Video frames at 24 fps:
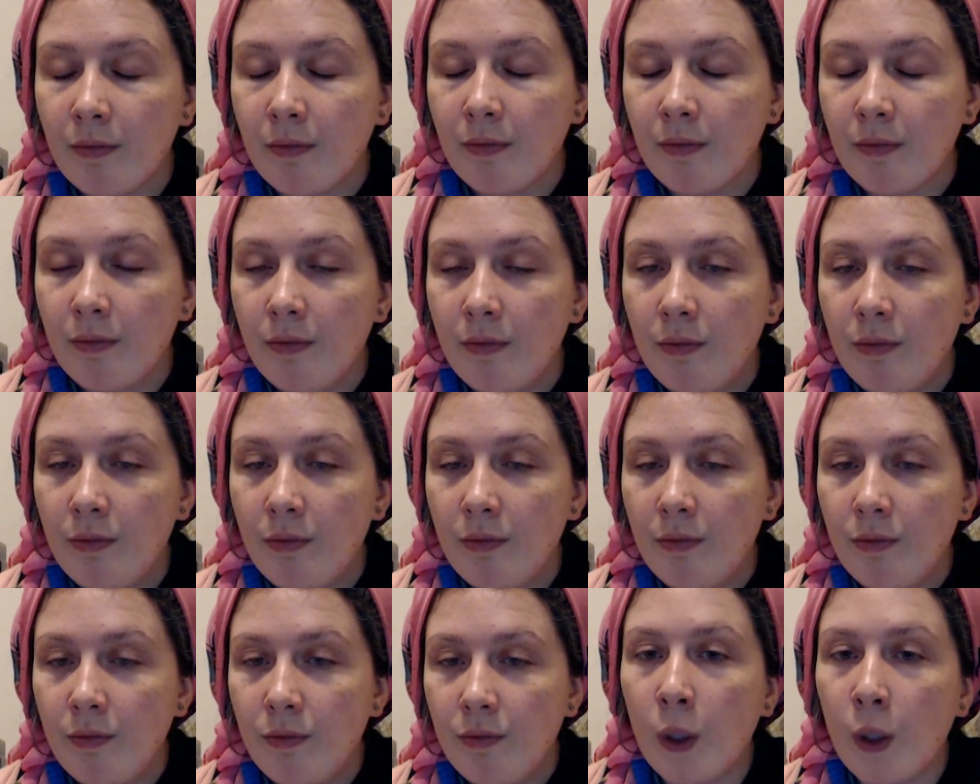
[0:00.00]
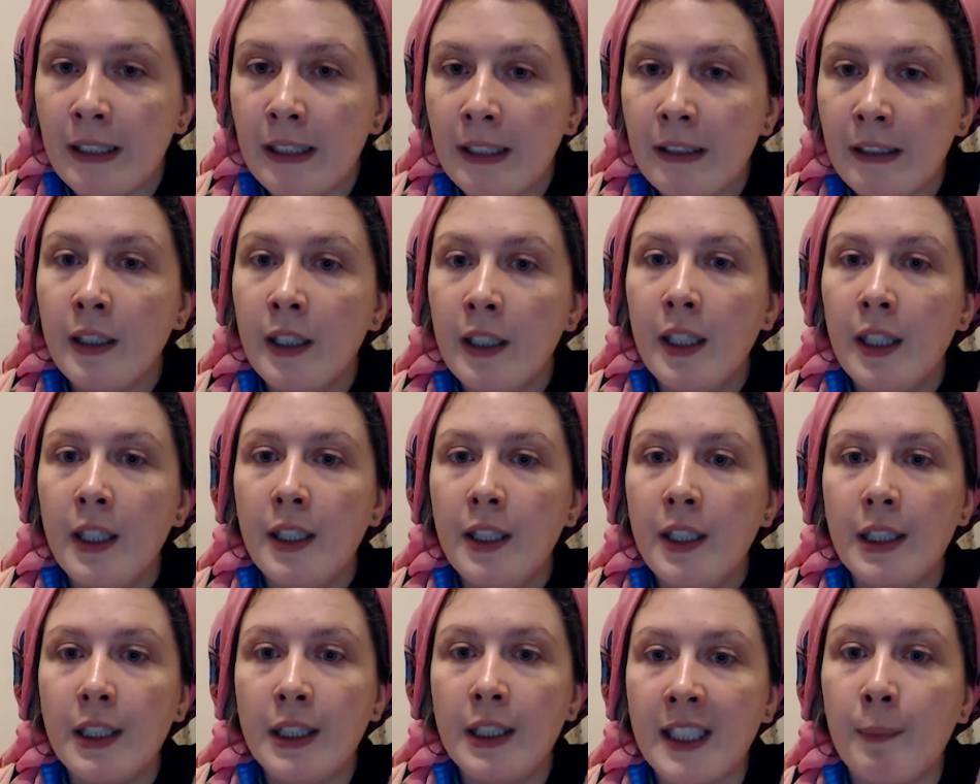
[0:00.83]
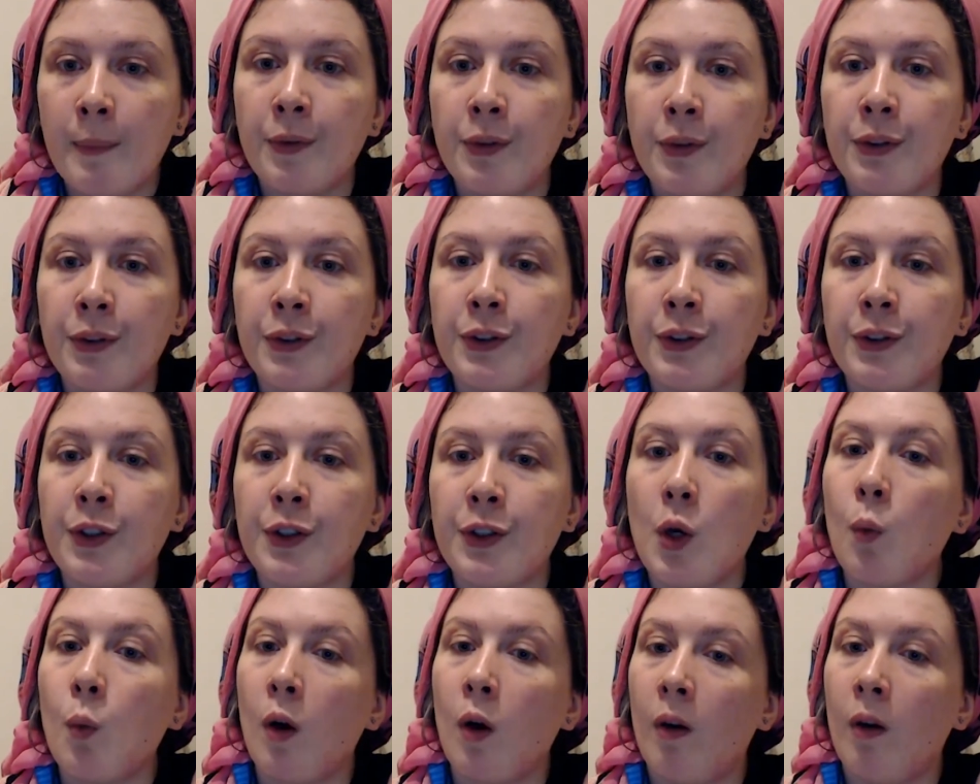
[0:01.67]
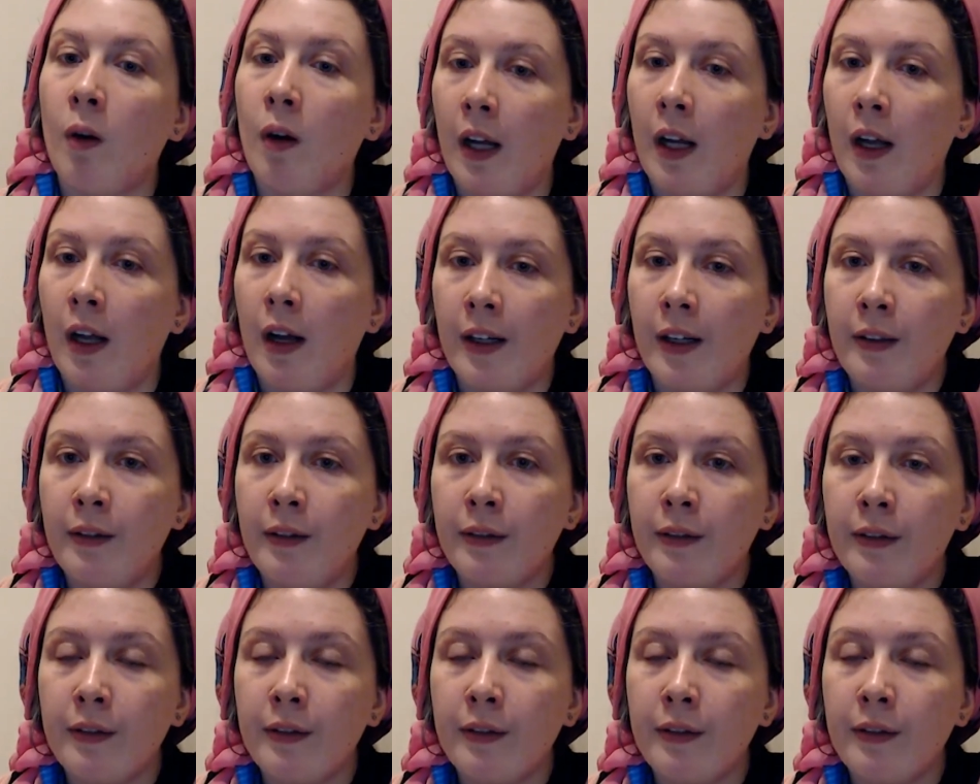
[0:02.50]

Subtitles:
while the disciples were alive.